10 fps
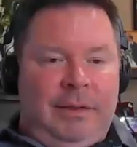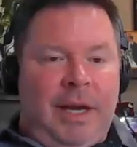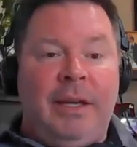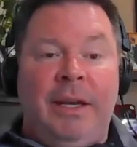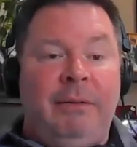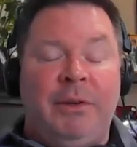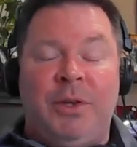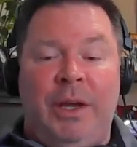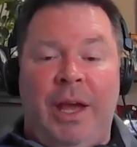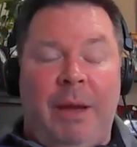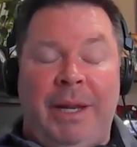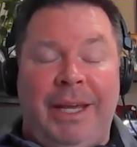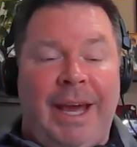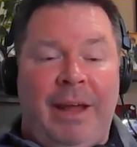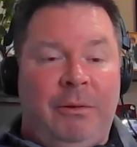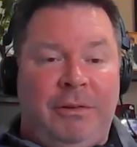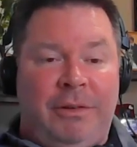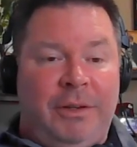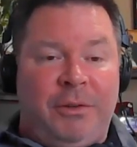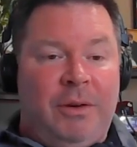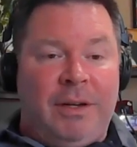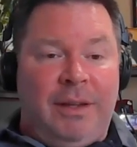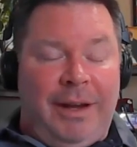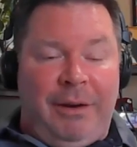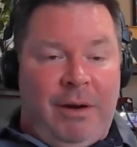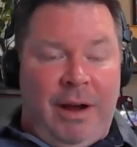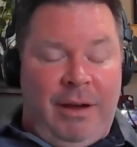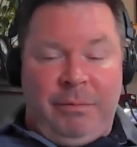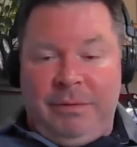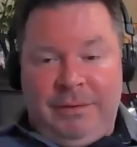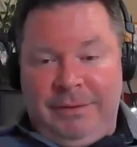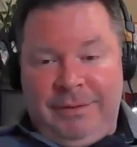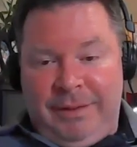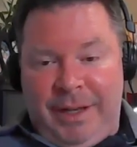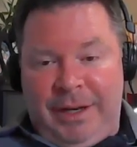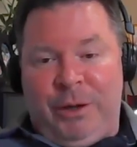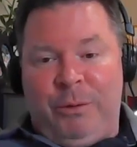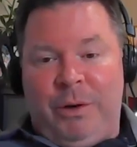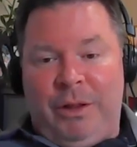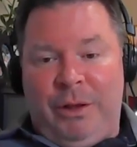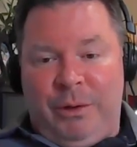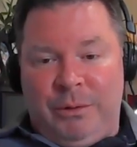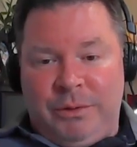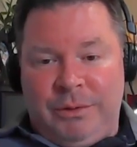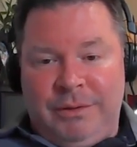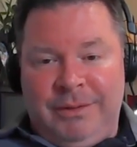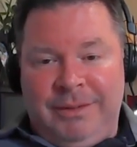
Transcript: I couldn't even tell you how many gallons are in the truck that I drive, mm. let alone one of those.